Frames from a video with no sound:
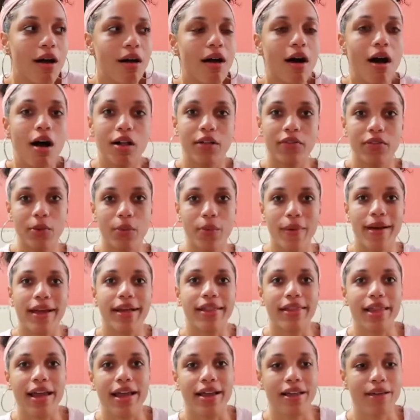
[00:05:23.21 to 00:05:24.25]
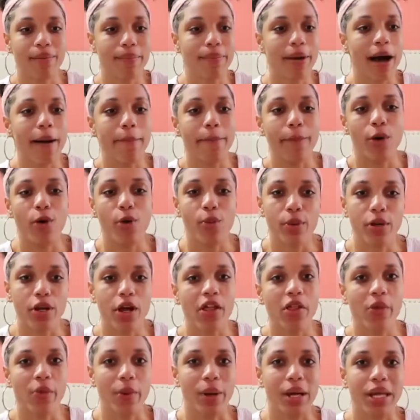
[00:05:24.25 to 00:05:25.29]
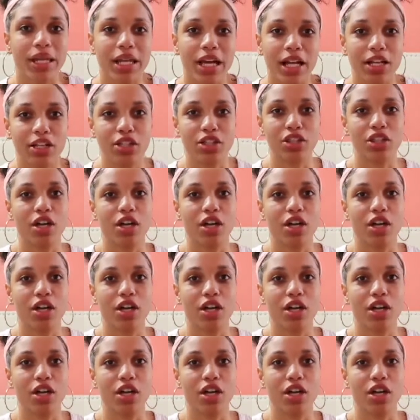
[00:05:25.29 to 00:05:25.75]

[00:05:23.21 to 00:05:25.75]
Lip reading: all the way, like pop open all the way like